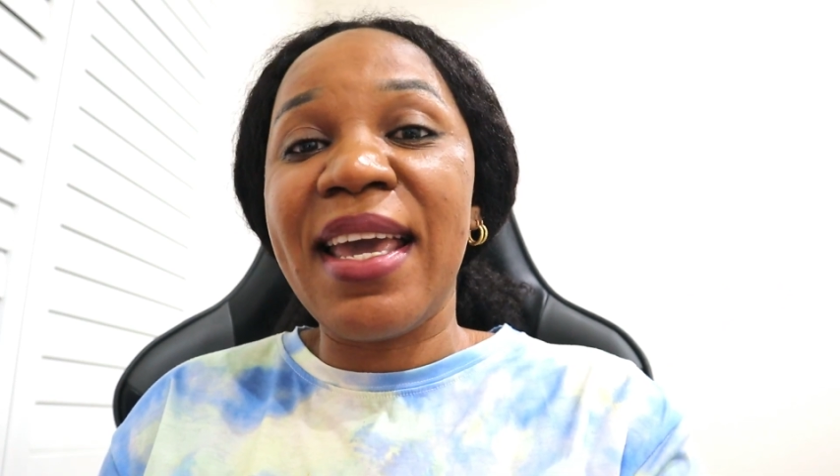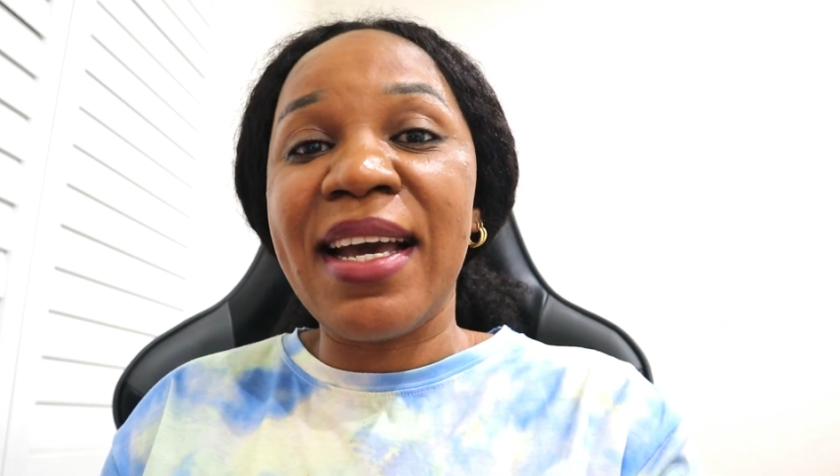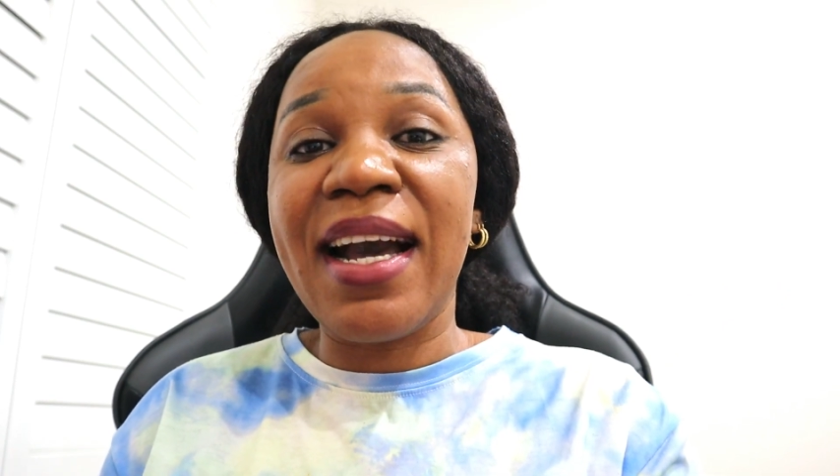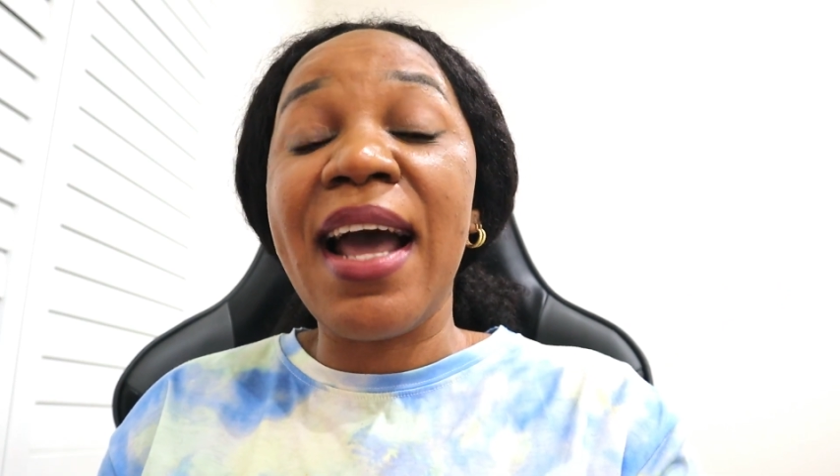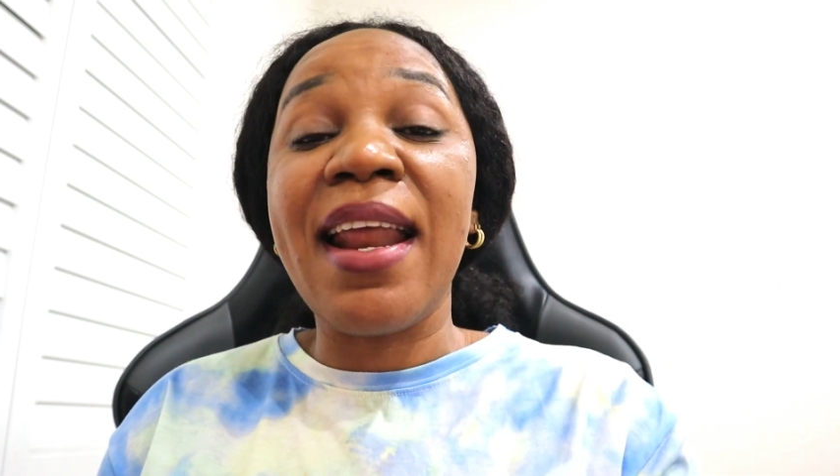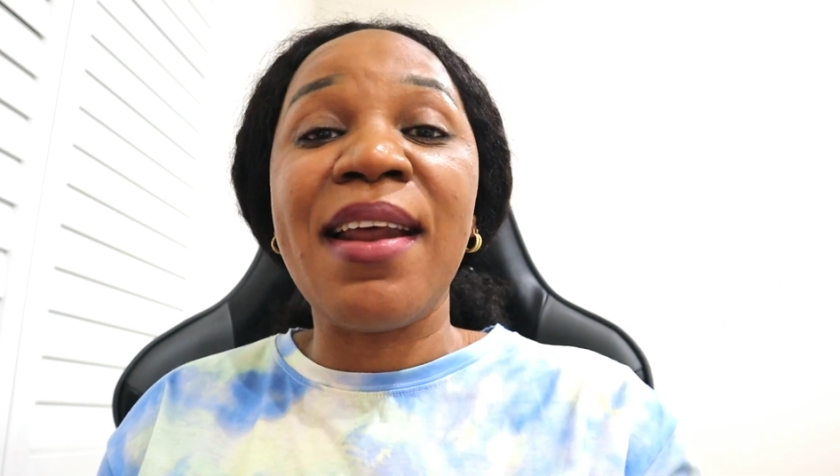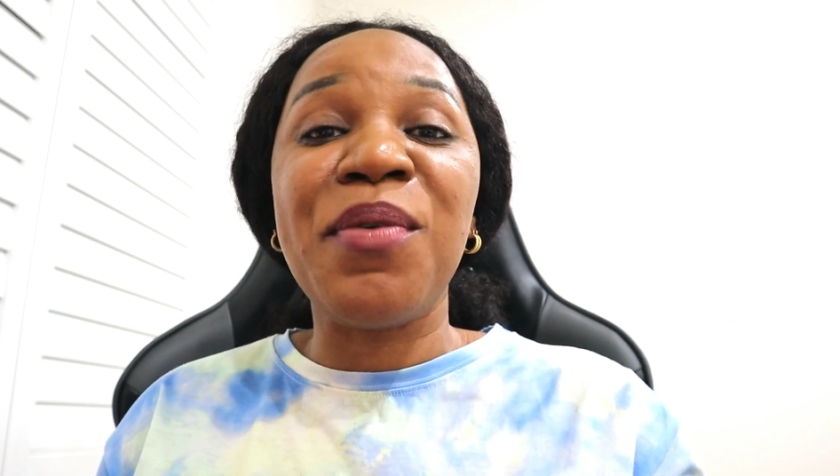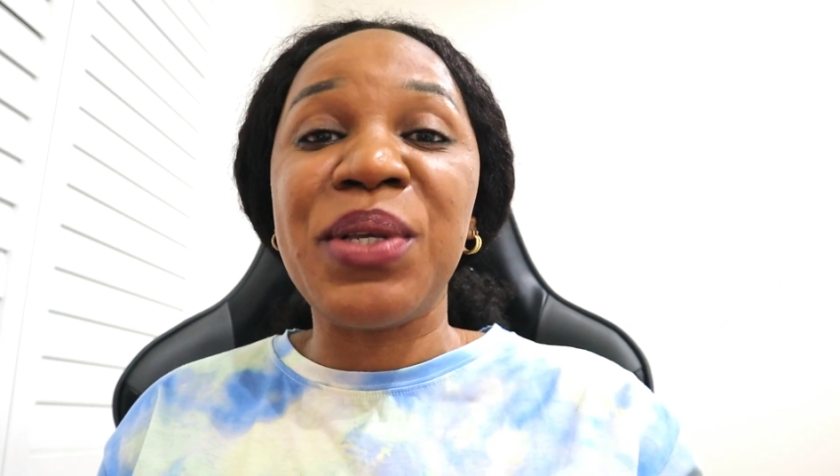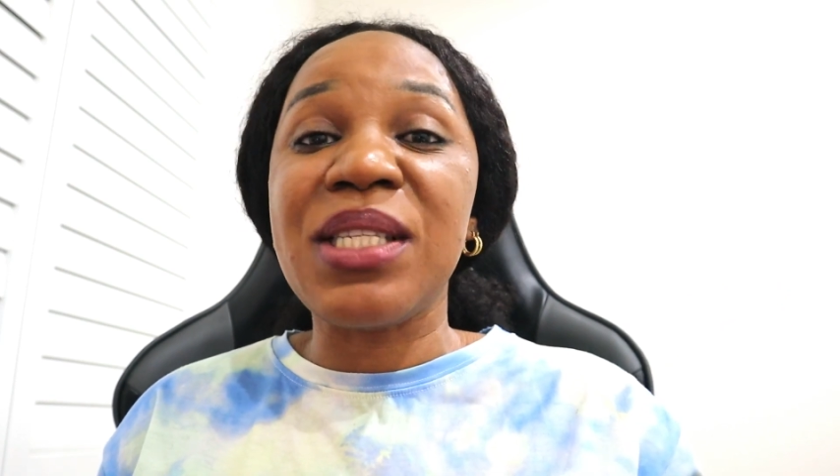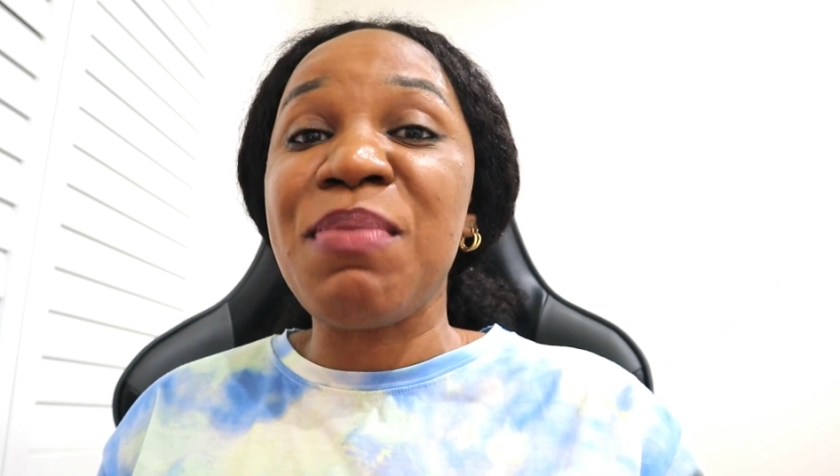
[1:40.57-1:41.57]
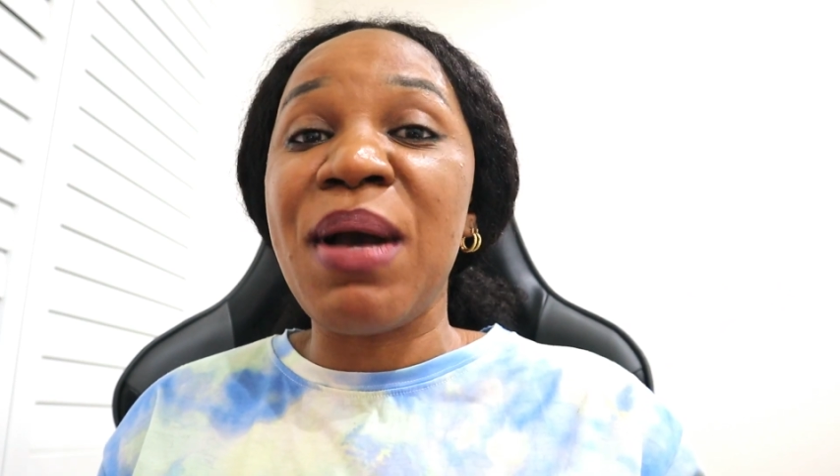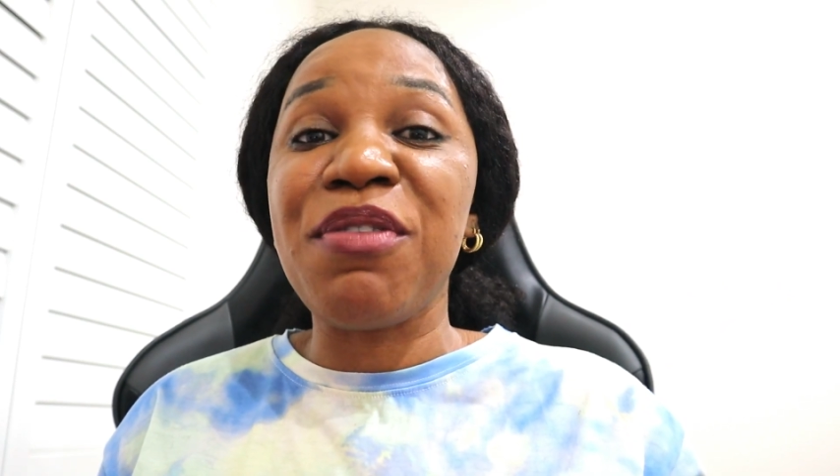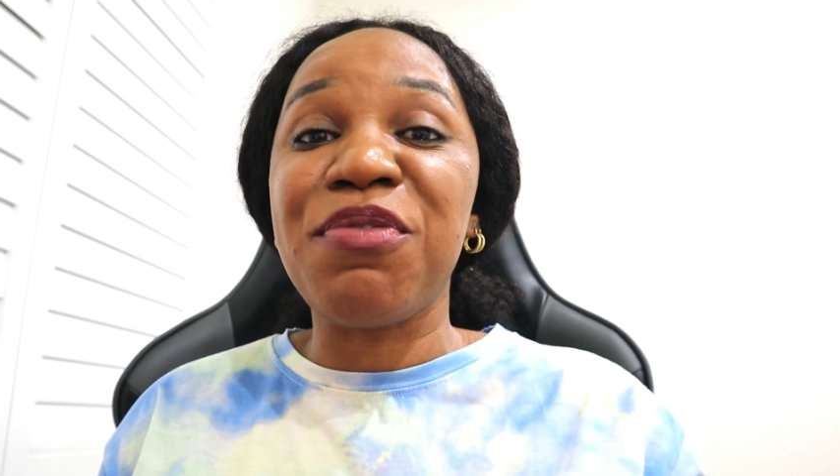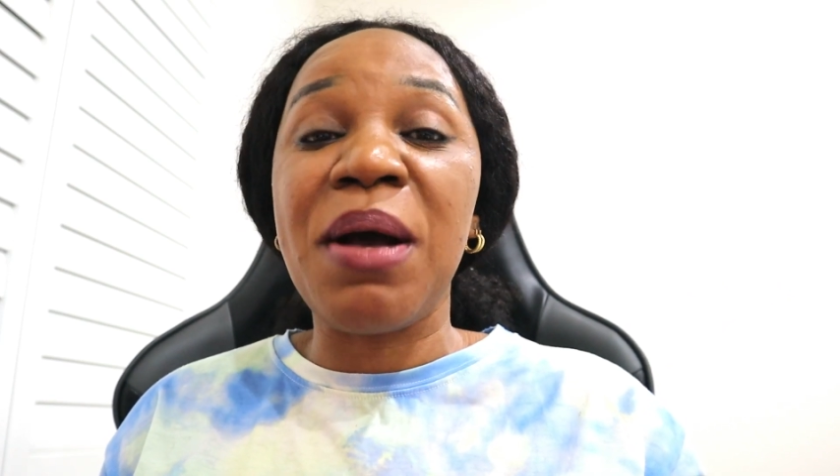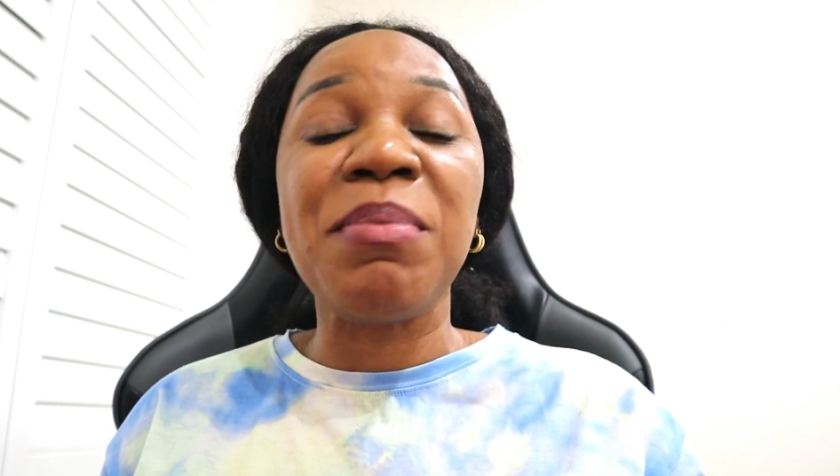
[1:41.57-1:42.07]
in Canada with my
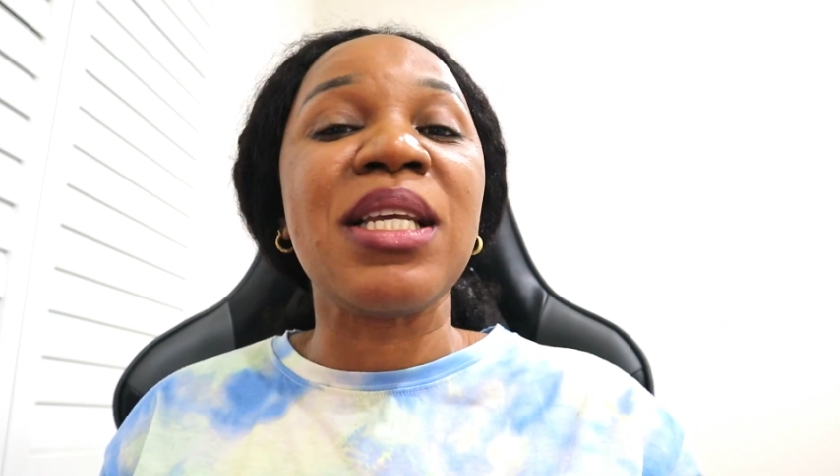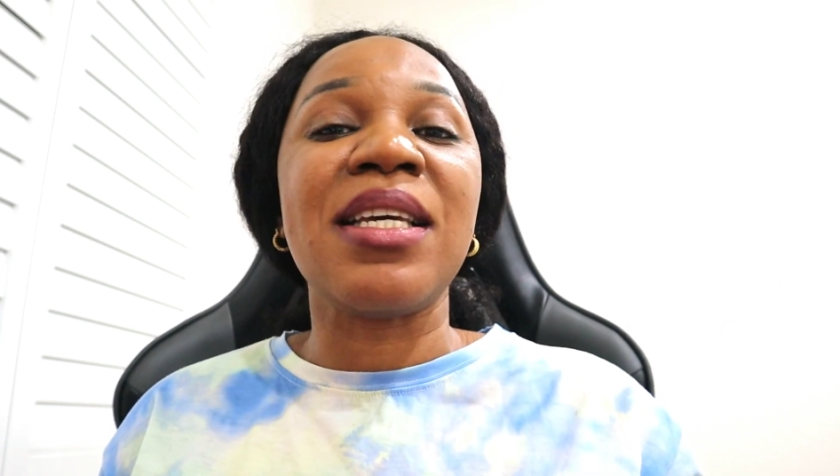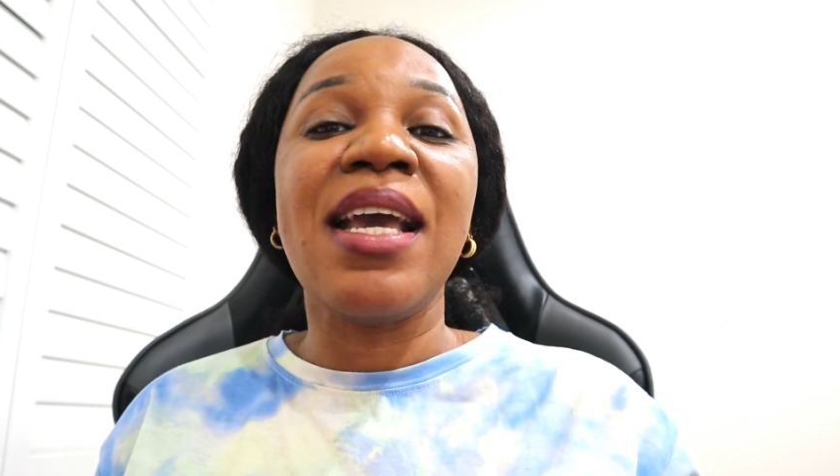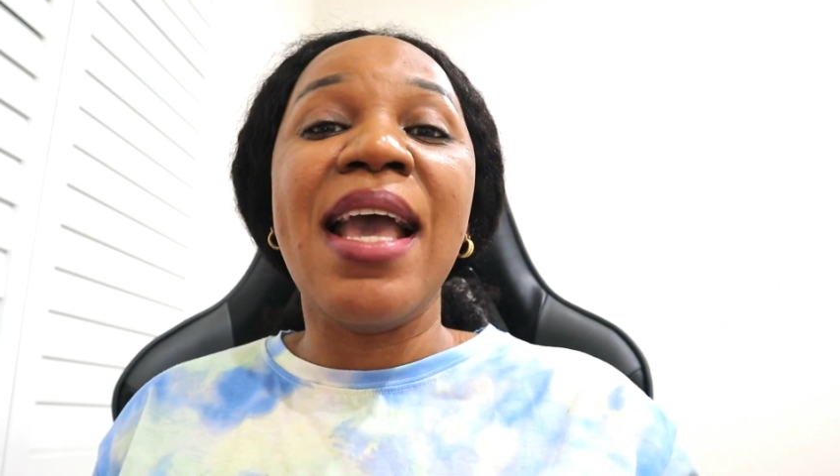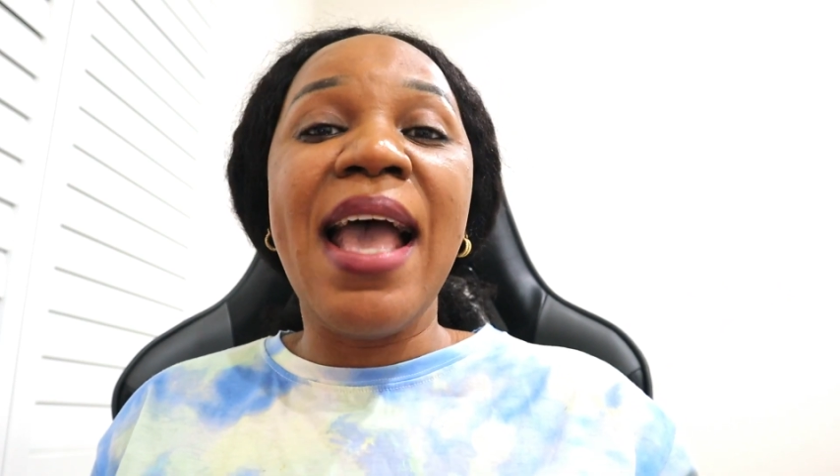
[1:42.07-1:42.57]
family,